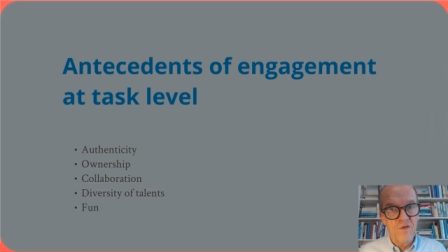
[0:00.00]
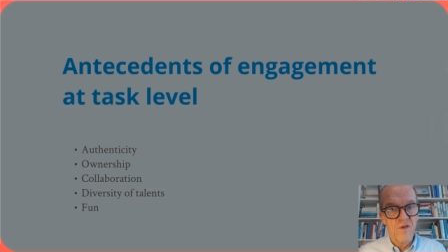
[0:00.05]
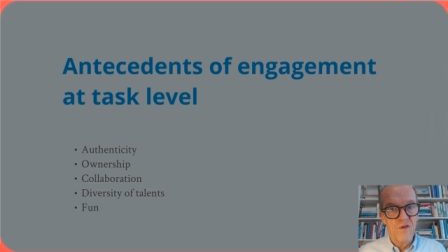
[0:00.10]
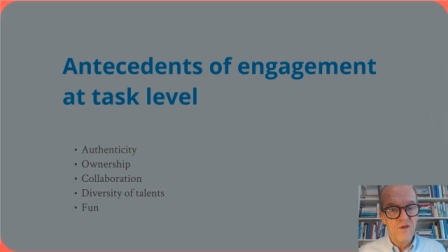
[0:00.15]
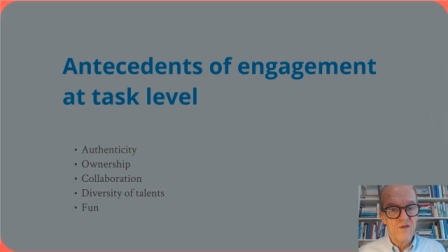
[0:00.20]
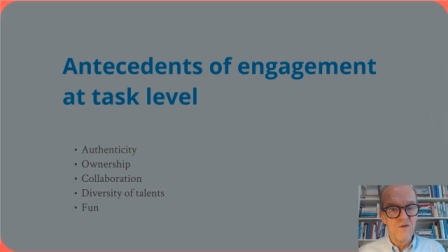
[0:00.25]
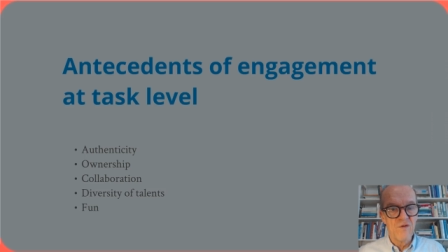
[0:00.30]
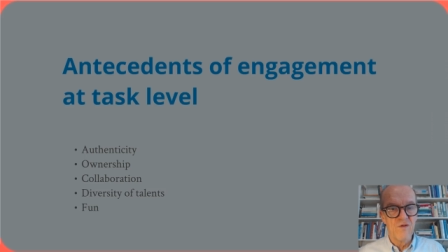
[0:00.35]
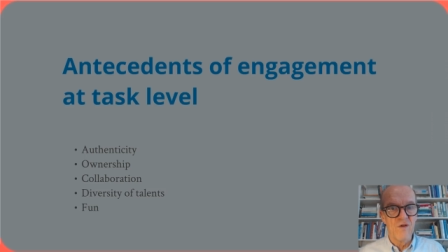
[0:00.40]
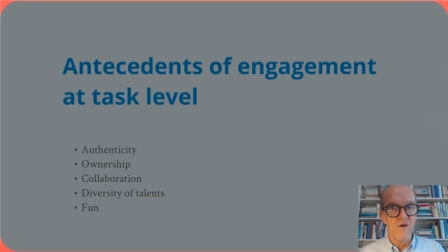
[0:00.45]

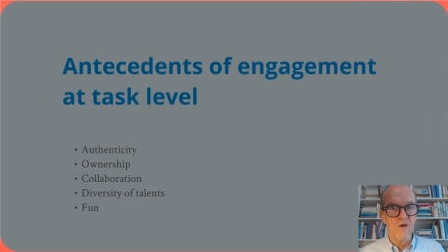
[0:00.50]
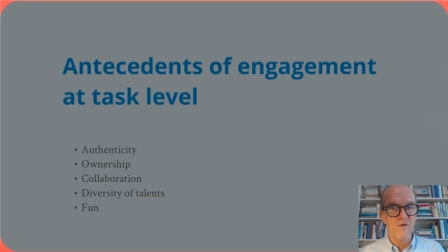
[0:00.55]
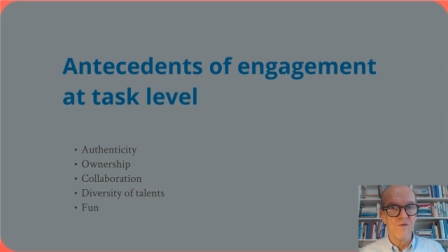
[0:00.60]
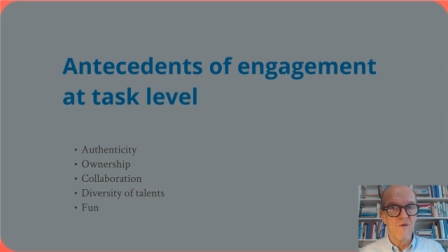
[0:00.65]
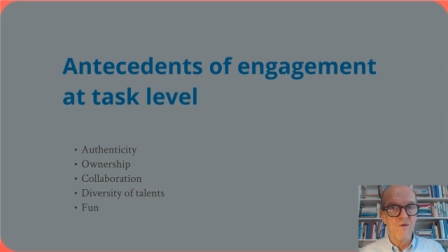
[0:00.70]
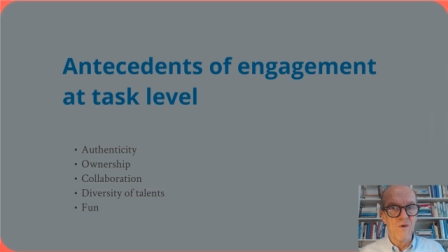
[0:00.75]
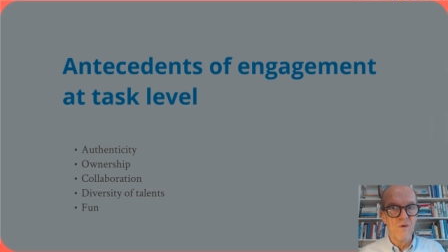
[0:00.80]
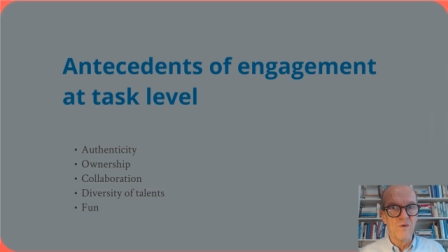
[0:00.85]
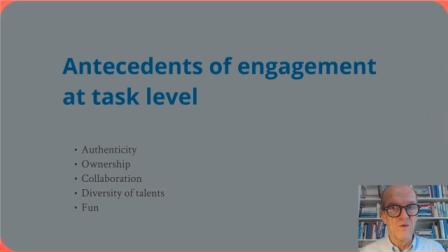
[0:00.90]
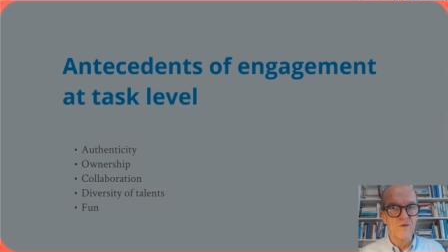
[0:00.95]

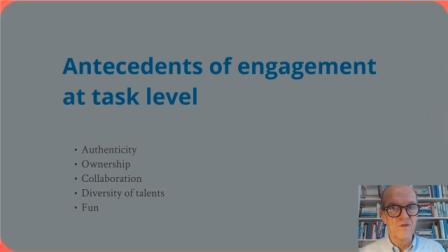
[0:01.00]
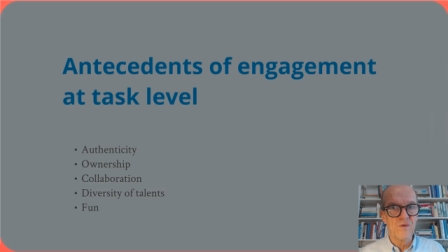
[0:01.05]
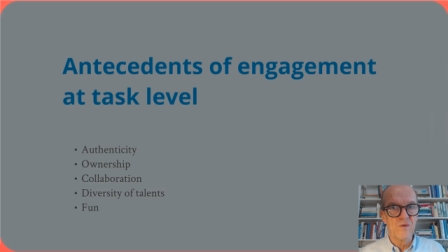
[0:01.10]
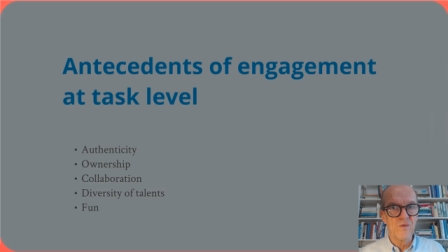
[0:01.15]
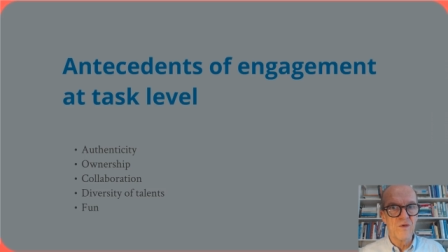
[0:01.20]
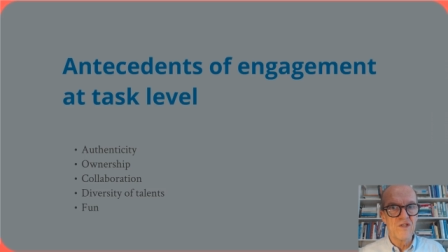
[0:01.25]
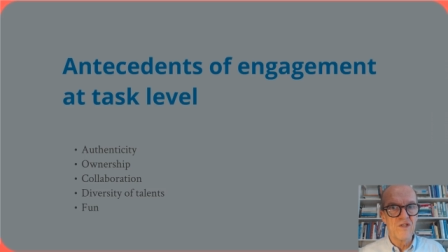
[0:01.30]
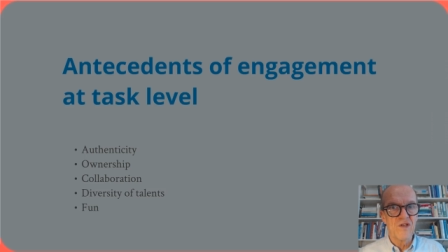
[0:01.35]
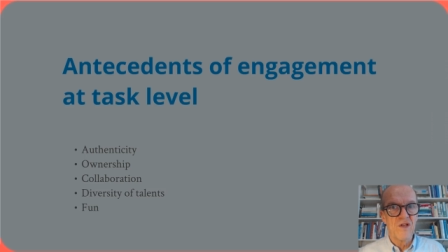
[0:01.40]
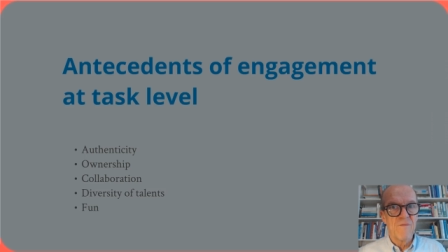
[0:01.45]
roles
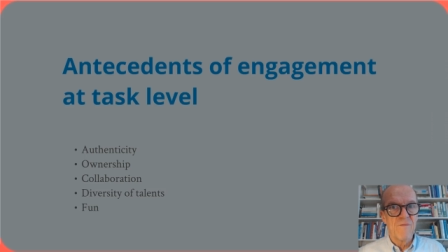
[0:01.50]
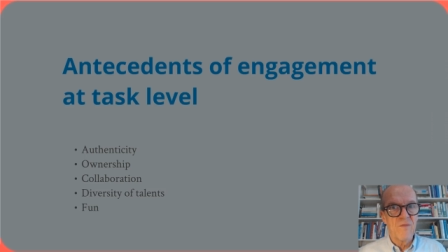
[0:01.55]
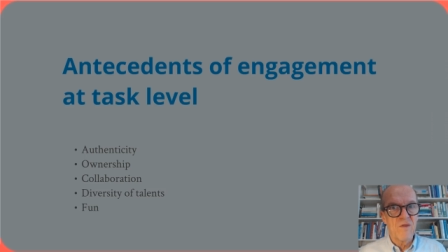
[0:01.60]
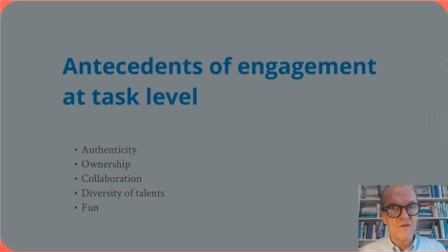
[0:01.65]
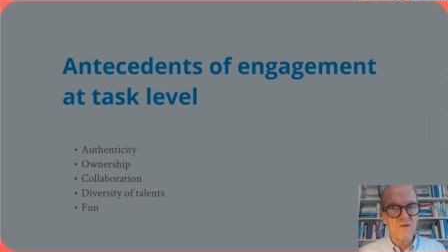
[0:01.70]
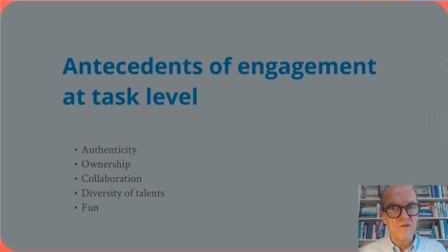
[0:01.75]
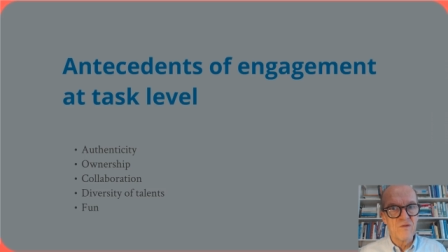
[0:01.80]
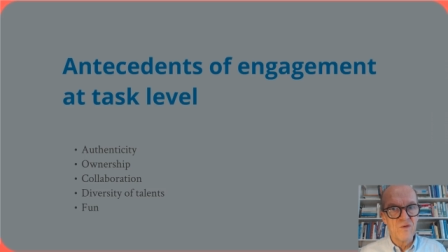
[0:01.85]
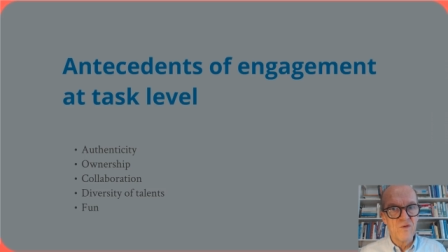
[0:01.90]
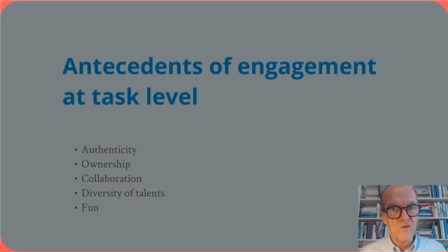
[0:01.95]
which
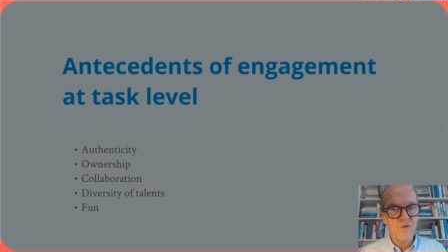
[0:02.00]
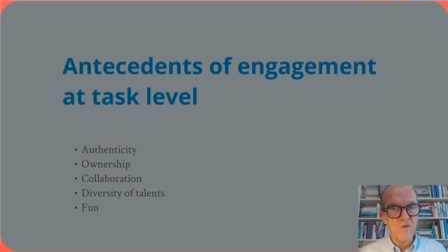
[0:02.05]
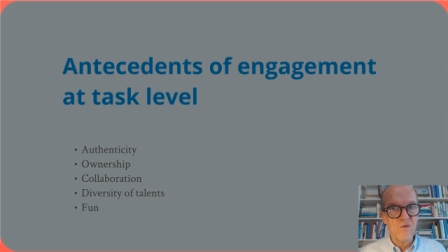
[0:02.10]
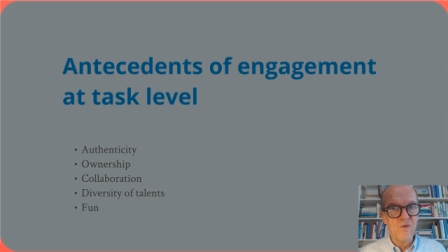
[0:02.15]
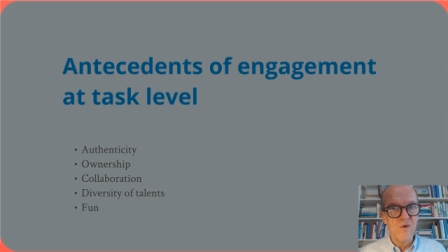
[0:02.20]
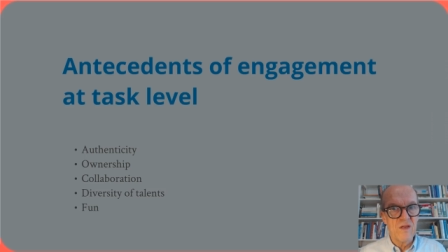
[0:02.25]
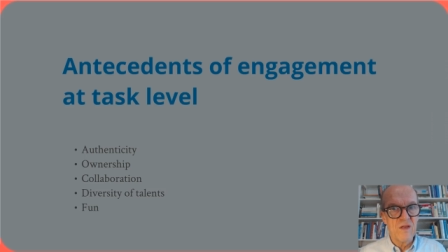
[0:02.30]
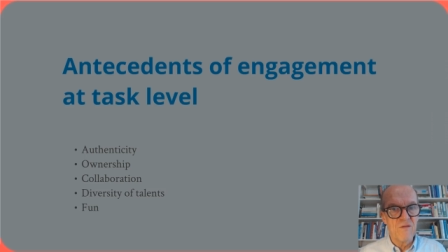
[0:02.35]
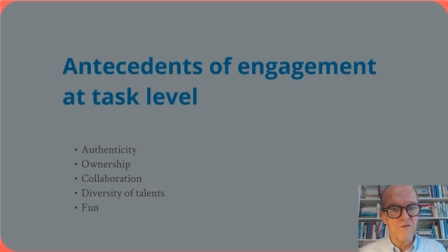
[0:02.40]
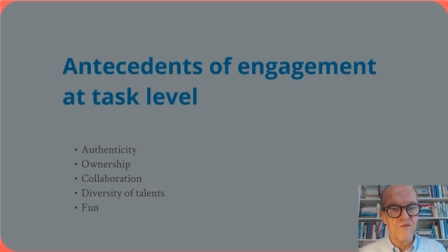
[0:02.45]
do
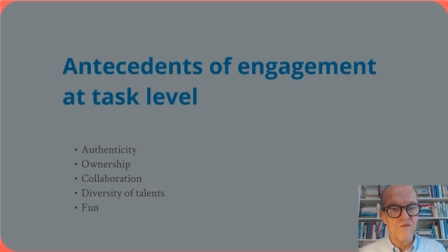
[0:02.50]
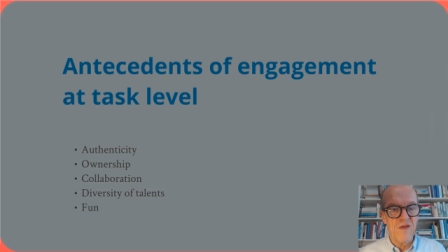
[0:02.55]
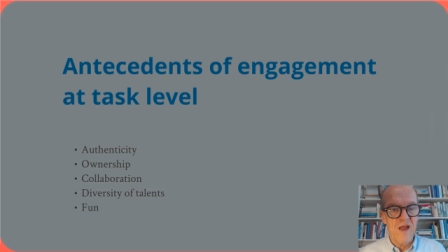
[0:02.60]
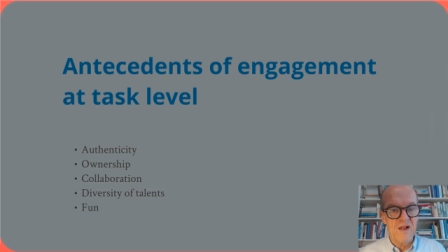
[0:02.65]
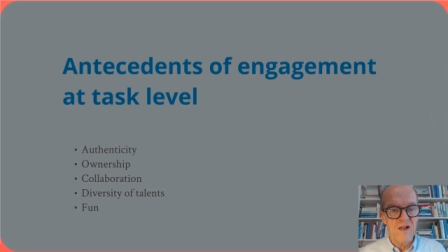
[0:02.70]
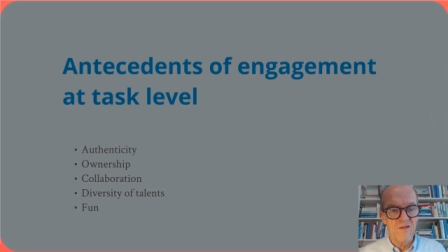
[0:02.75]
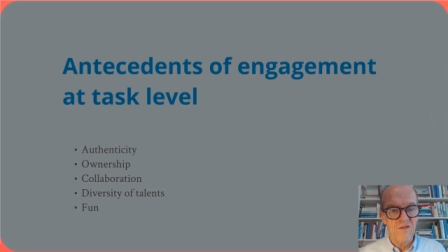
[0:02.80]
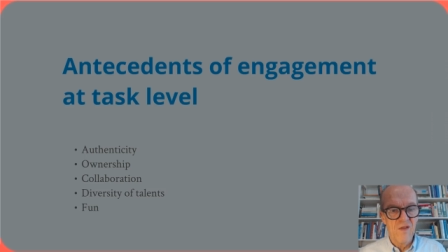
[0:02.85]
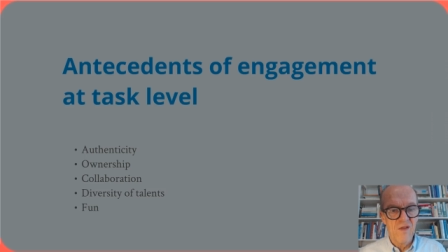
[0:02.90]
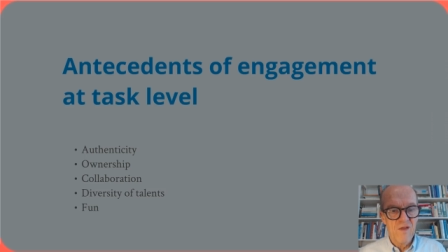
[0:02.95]
in
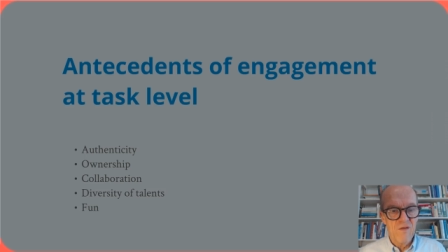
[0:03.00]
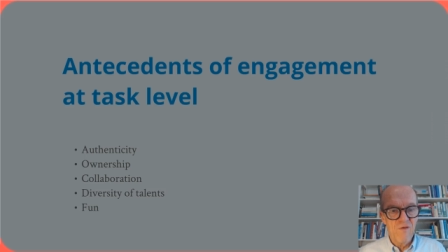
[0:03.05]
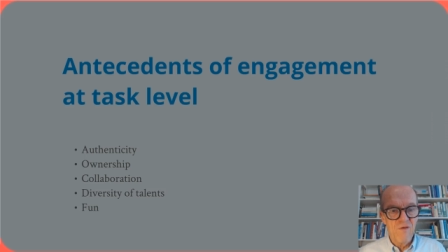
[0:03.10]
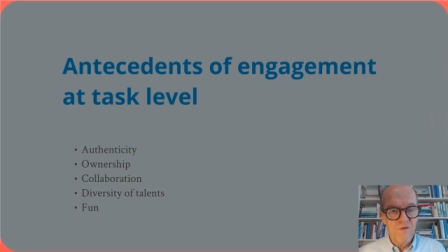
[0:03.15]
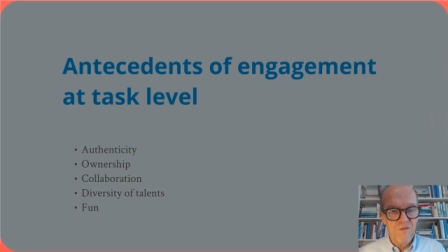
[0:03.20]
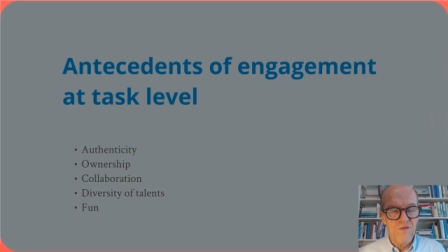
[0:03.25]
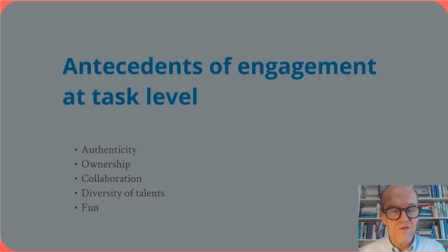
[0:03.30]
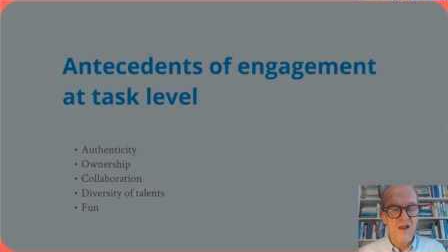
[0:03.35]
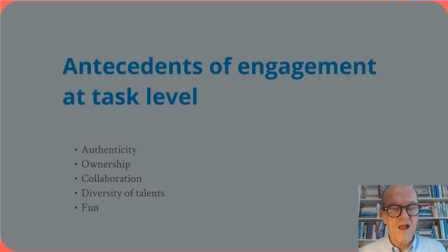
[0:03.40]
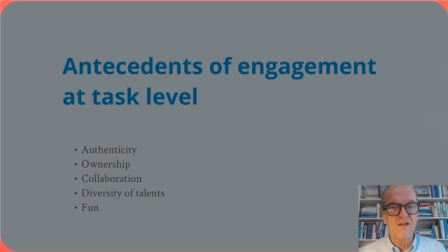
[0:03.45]
fact
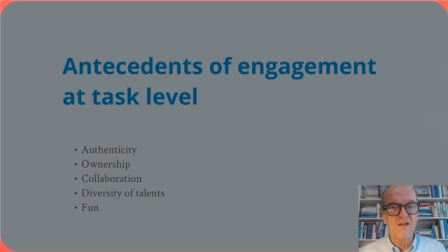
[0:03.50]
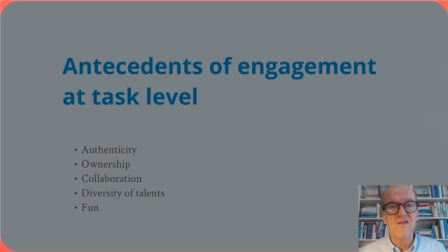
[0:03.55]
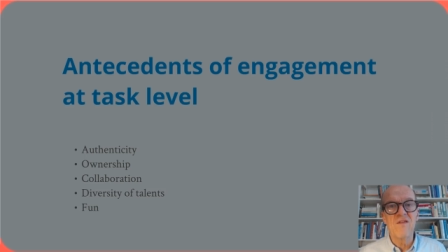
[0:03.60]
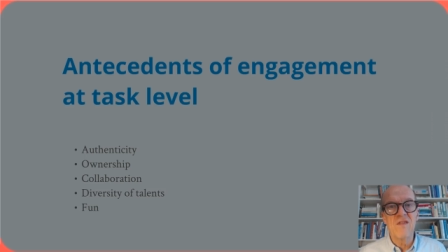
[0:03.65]
reflect their